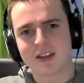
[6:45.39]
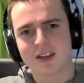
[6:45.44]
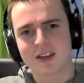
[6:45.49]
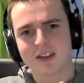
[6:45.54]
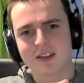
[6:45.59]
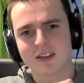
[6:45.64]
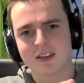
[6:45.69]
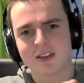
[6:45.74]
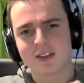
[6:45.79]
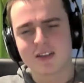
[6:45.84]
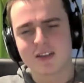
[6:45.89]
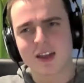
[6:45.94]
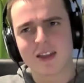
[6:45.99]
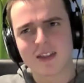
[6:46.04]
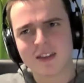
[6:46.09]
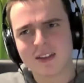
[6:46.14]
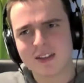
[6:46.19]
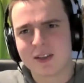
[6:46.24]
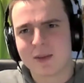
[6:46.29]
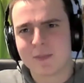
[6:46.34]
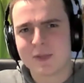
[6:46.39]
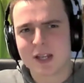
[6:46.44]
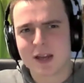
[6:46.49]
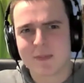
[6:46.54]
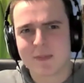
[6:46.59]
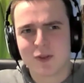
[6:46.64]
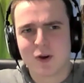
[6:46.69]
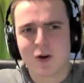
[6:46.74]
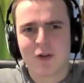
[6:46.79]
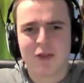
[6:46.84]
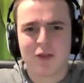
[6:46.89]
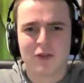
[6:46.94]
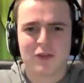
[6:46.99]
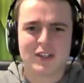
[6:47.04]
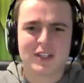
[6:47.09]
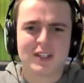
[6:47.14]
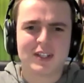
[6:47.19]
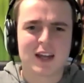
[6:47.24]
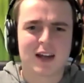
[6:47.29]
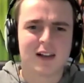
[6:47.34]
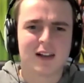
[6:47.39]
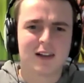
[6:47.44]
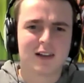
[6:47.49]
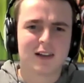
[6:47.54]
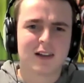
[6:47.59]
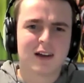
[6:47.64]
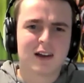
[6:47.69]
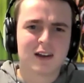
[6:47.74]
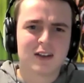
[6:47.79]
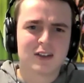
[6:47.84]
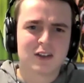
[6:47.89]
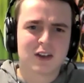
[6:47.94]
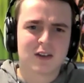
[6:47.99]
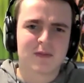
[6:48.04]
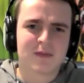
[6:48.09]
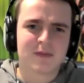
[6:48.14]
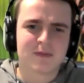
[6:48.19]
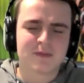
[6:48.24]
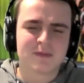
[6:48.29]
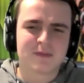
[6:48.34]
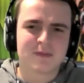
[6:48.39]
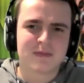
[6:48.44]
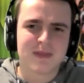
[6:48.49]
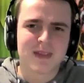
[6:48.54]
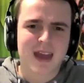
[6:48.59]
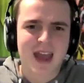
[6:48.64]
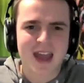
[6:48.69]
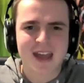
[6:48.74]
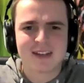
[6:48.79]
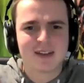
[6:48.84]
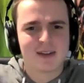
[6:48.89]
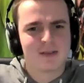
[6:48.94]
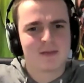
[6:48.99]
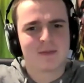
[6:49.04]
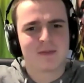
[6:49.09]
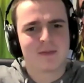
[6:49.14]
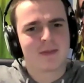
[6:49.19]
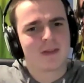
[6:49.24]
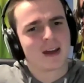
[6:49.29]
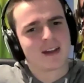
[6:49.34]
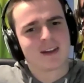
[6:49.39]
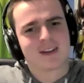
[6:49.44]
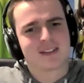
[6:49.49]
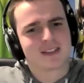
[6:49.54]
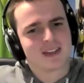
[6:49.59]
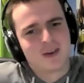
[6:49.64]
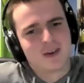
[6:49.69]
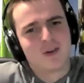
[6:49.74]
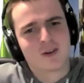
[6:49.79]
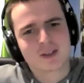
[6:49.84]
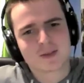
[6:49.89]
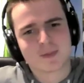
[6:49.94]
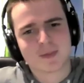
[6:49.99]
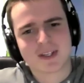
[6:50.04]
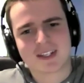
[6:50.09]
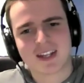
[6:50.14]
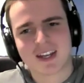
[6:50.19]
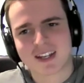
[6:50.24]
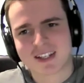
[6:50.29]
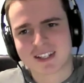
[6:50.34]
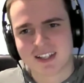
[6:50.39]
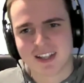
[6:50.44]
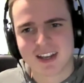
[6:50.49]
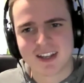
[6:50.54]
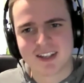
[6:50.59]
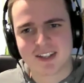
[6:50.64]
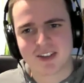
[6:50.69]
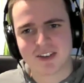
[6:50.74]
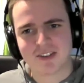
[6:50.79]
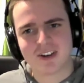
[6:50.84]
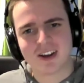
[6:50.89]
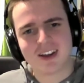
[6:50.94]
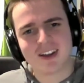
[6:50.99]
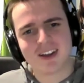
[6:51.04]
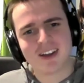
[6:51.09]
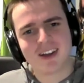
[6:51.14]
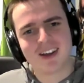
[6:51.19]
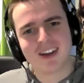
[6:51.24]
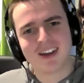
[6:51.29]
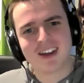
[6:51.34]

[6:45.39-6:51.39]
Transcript: this, I think sometimes authors still sort of edit things. They notice mistakes later, right?